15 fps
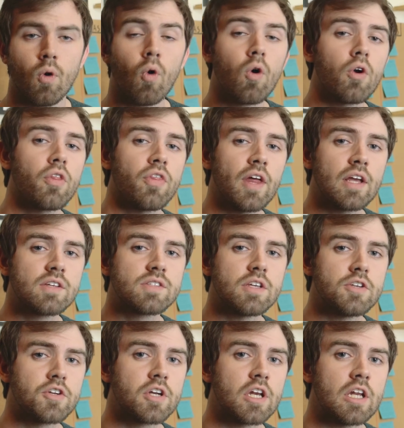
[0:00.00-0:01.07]
or things
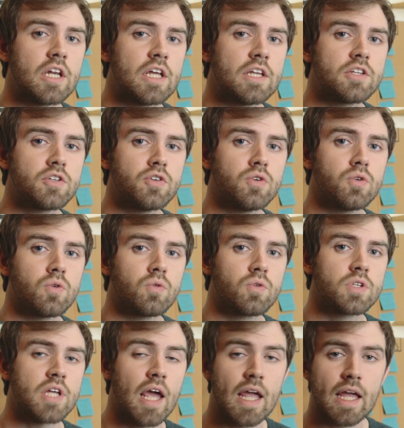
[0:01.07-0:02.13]
that you're gonna need to
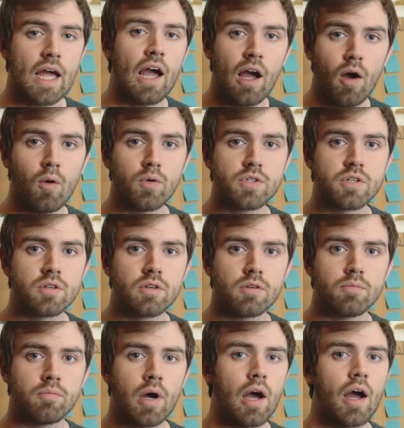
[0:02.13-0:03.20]
take out
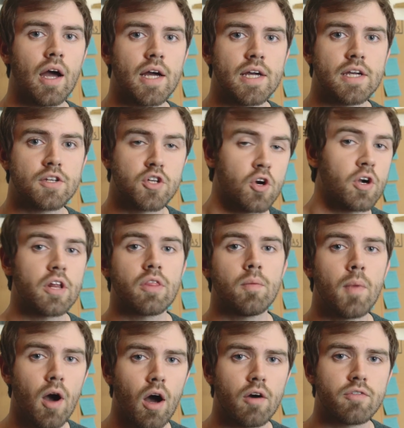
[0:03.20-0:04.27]
by turning them
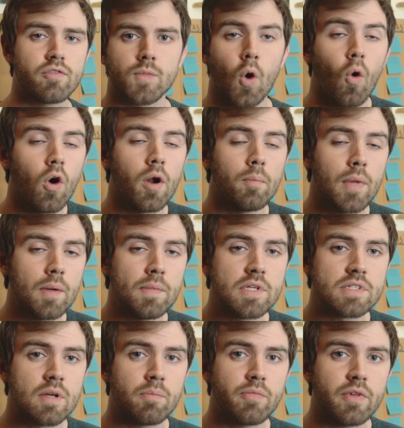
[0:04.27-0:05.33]
off. Or it may be
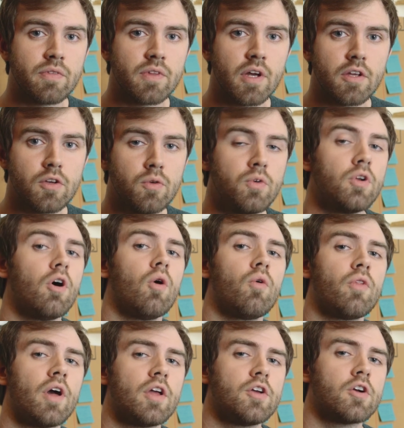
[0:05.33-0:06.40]
something that you know
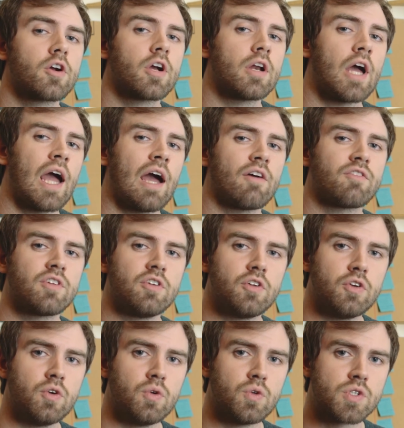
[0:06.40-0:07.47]
that you're gonna have to
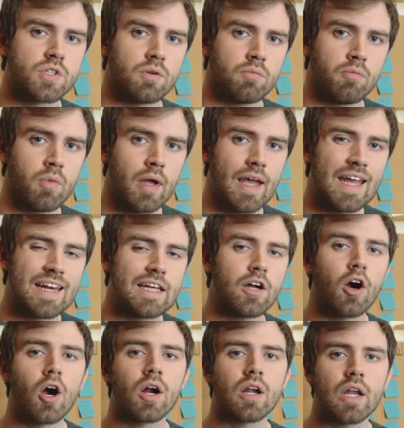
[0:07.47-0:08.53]
do some
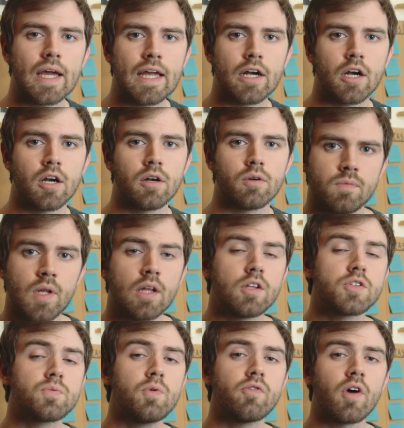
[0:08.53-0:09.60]
ADR later. Now
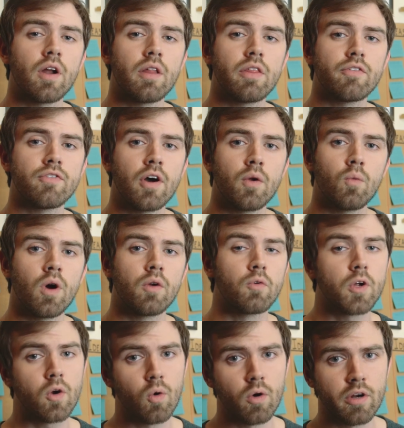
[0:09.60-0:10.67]
let's move on to the fun one,
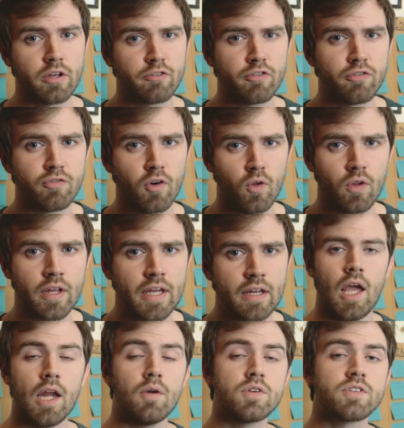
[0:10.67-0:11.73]
recording Foley.
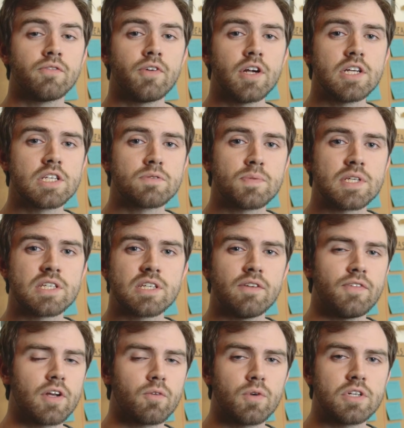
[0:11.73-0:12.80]
And it was a very
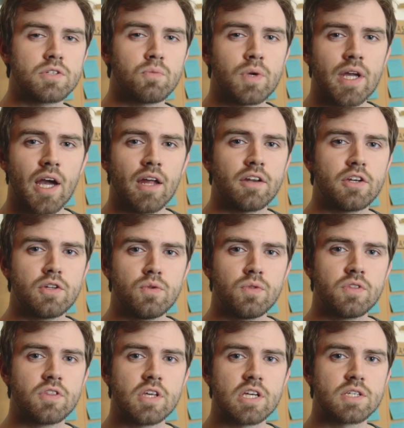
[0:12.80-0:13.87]
specific reason we had to do
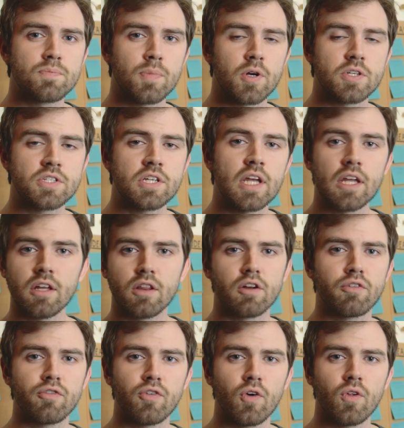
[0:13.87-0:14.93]
this particular
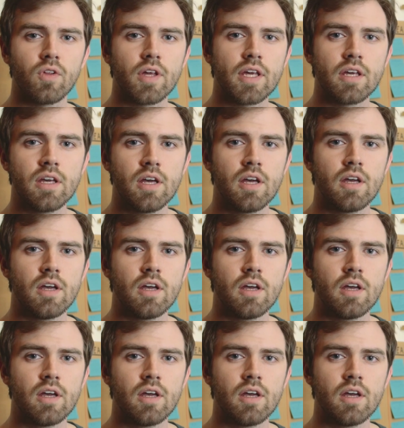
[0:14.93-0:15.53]
Foley,